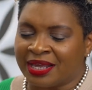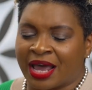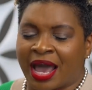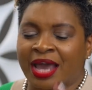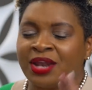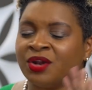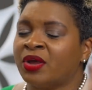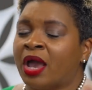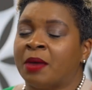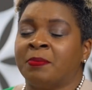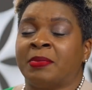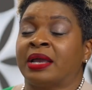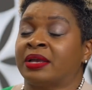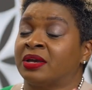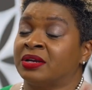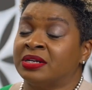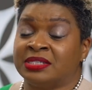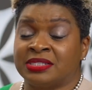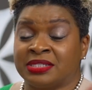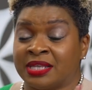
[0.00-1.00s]
I'm not
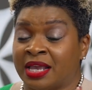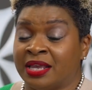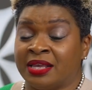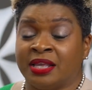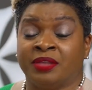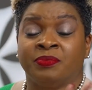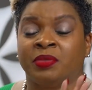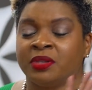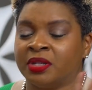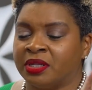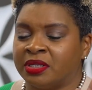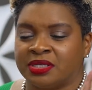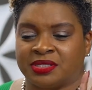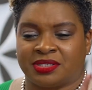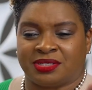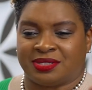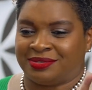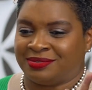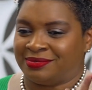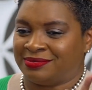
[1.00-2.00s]
going to say,
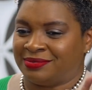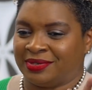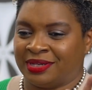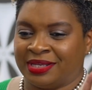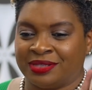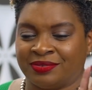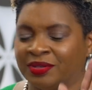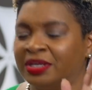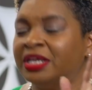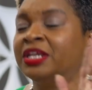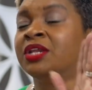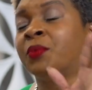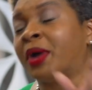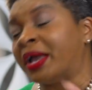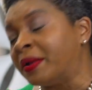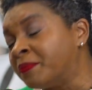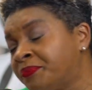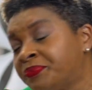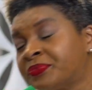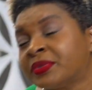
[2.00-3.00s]
listen, anyway,